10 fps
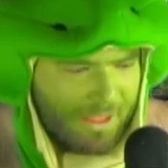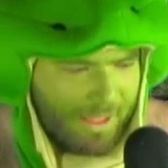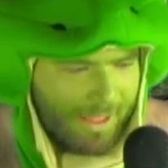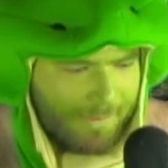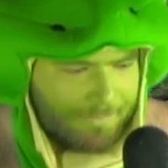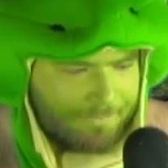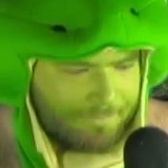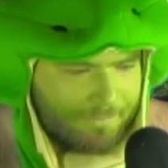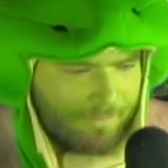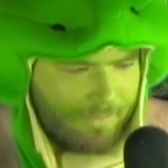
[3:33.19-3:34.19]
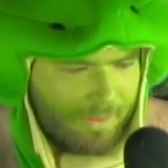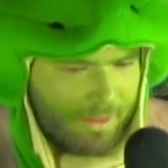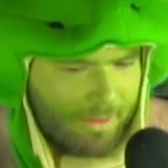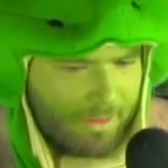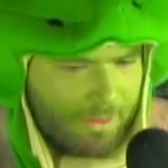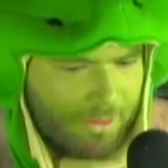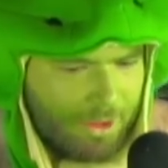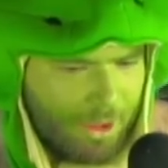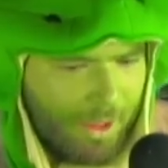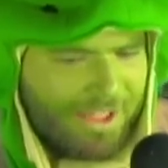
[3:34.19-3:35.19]
I
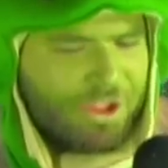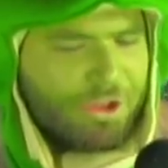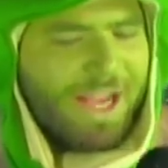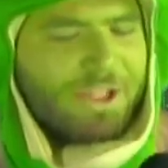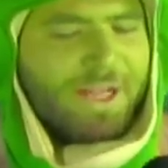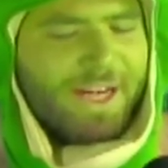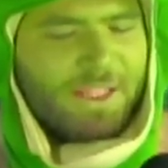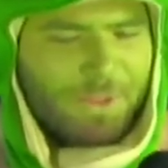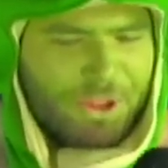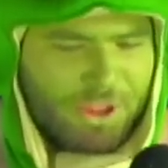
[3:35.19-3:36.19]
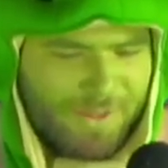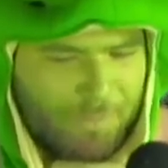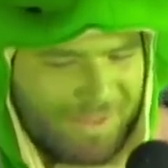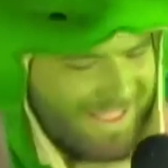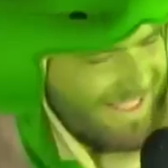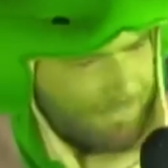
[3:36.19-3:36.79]
just try not to be judgmental. But